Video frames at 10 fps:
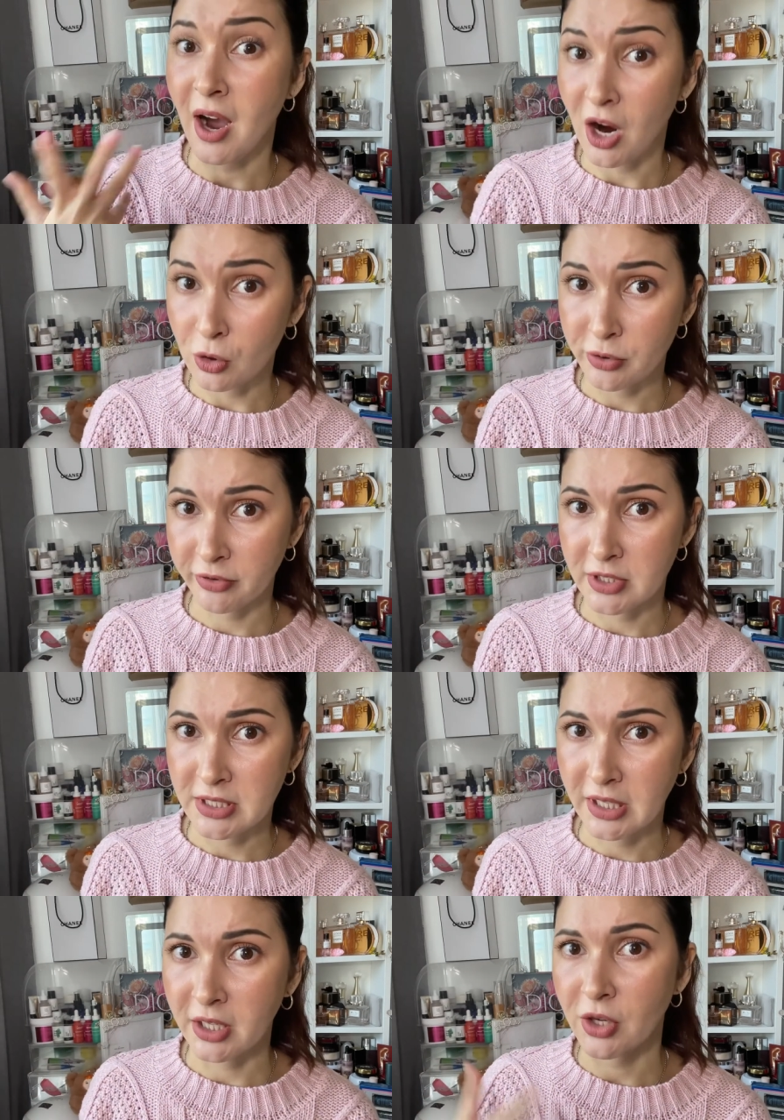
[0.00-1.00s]
out of the
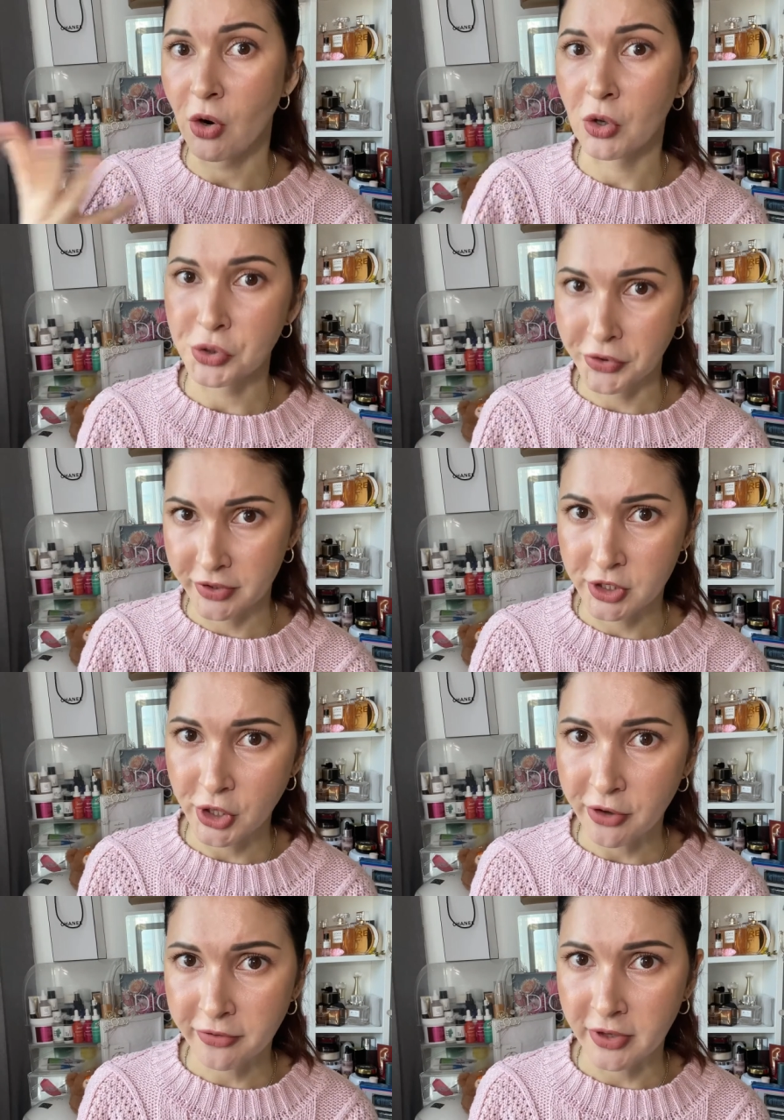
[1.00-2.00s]
skin onto the
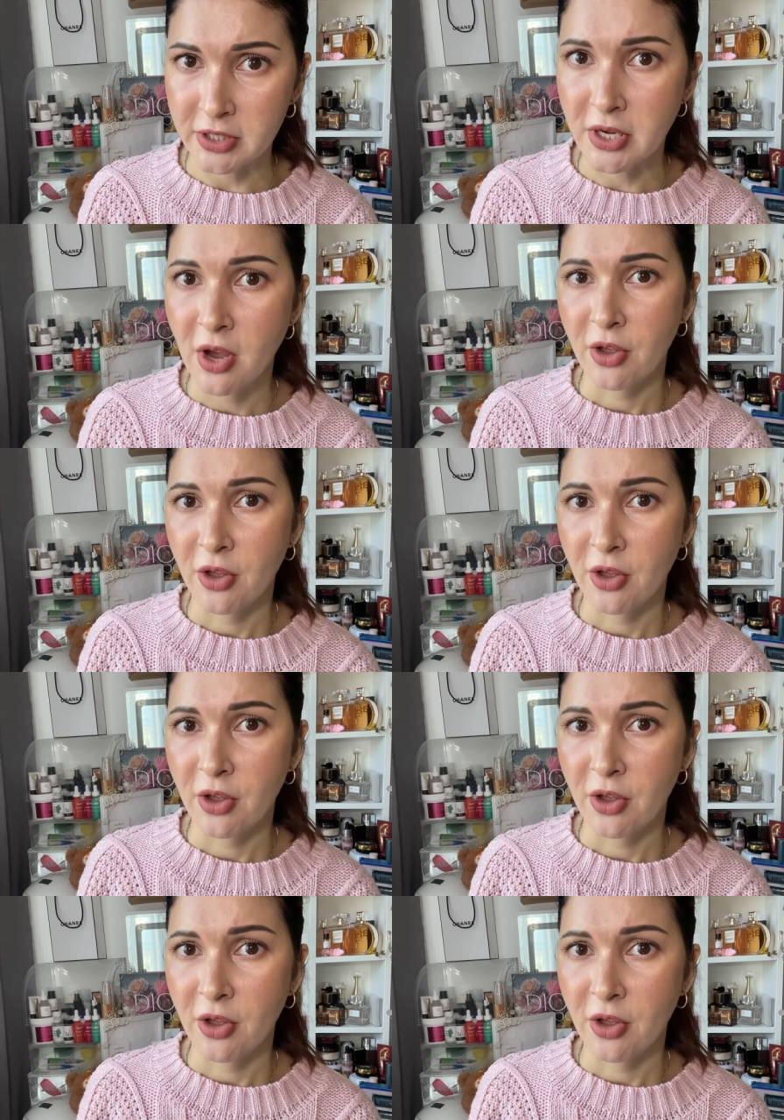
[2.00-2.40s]
surface.